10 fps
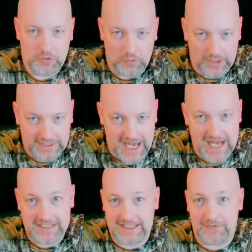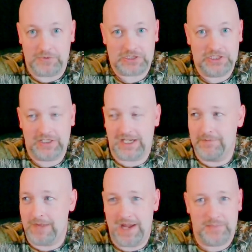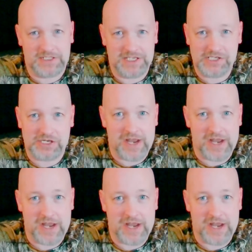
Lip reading: What Cain said was, look, in my position,